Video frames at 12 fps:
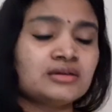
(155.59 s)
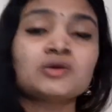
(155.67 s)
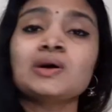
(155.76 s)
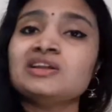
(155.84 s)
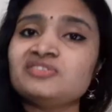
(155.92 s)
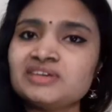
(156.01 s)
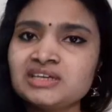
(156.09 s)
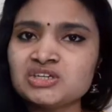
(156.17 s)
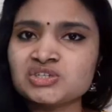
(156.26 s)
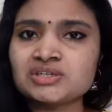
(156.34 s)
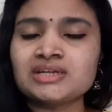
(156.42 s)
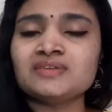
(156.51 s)

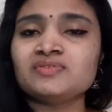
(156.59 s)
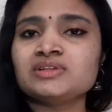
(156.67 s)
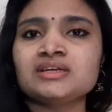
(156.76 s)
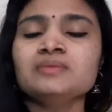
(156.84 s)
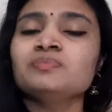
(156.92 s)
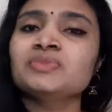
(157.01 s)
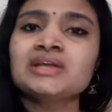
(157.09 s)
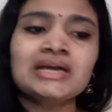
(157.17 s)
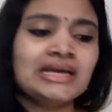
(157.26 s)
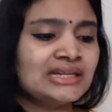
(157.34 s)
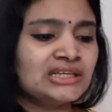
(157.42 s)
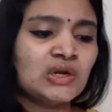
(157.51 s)
qualification and everything
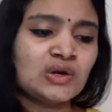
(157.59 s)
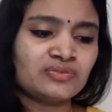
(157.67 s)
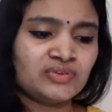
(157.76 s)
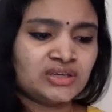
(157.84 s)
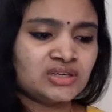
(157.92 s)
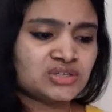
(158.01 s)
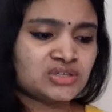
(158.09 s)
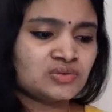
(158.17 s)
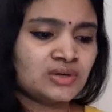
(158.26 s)
in the notification.